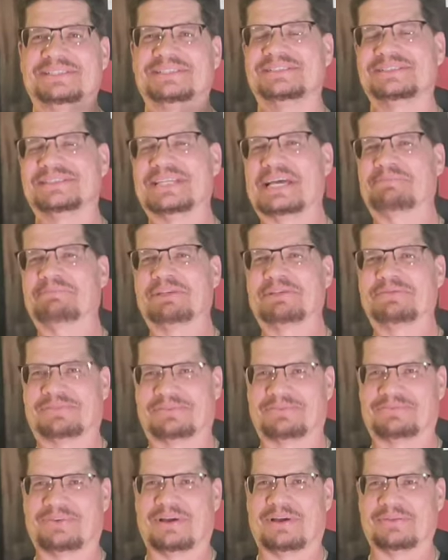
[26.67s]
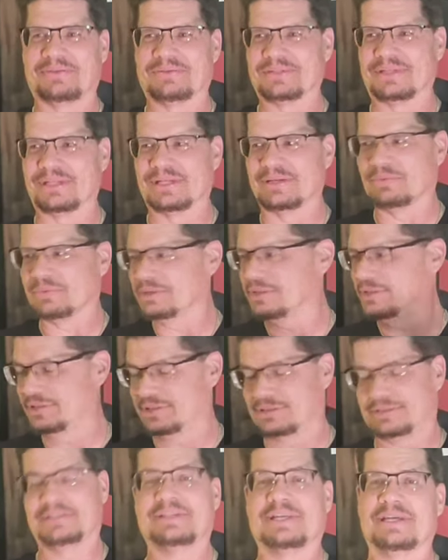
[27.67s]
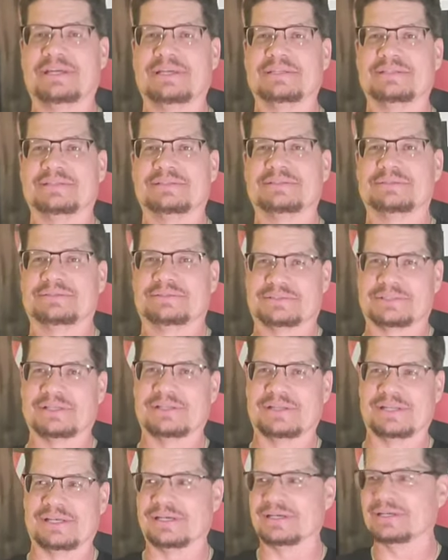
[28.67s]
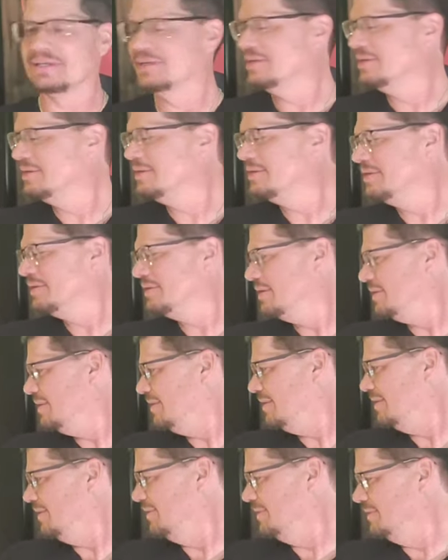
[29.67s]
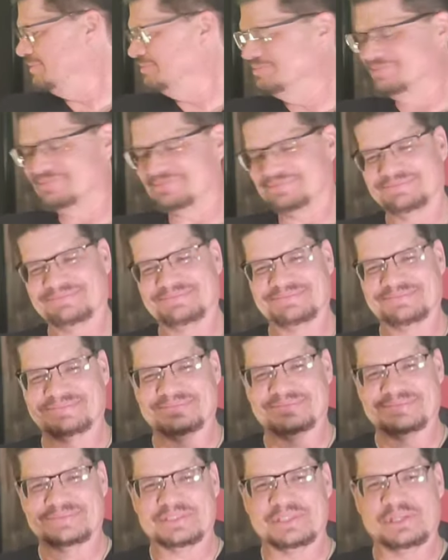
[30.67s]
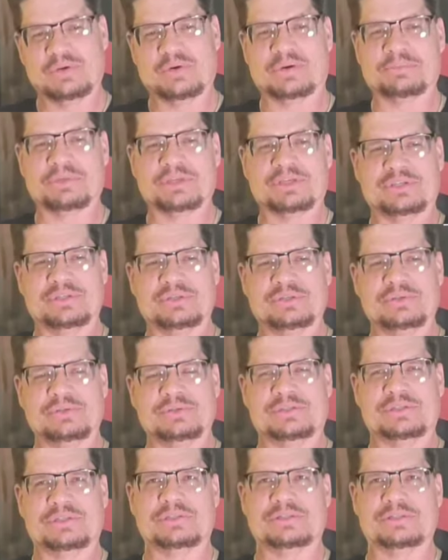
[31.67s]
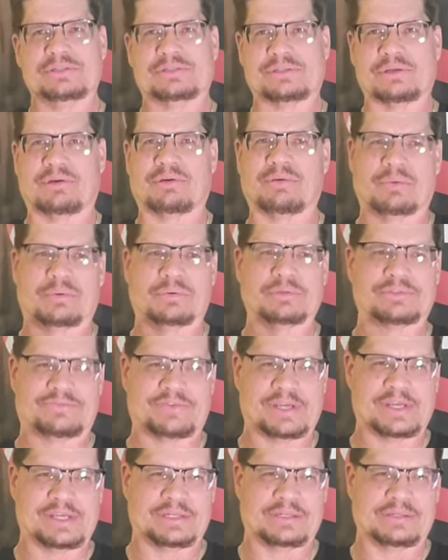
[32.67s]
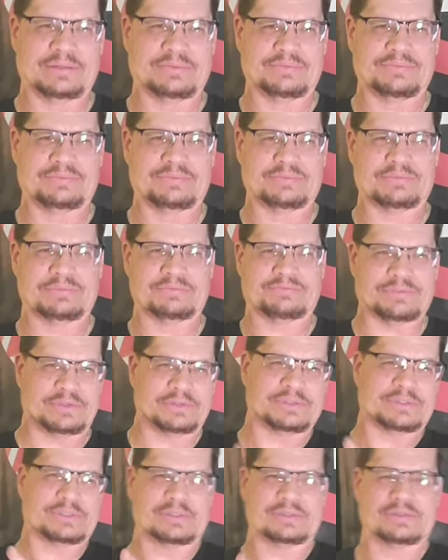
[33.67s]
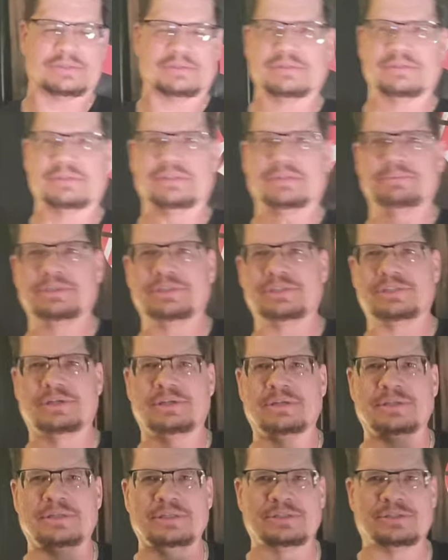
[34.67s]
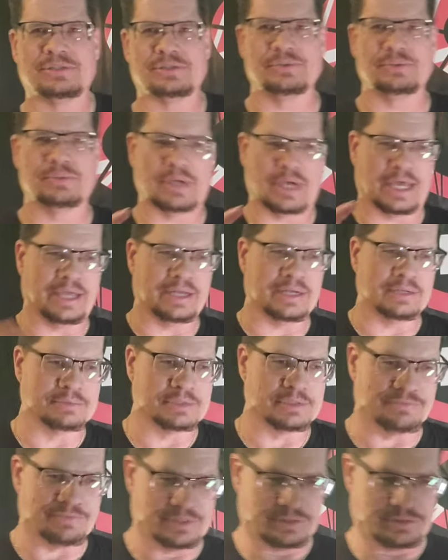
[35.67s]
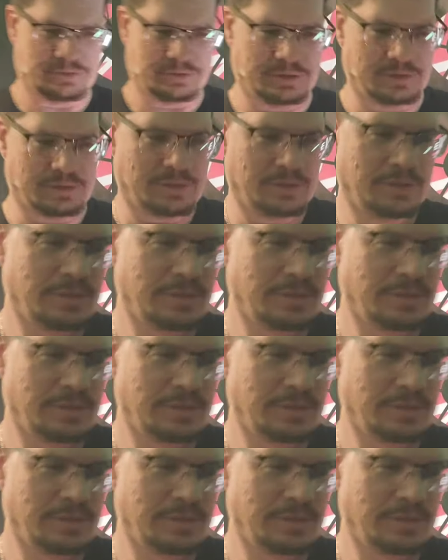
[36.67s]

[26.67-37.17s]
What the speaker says: got me for Father's Day, which is today, Sunday. You know I'm a huge Star Wars fan. First, let me show you these two items of interest.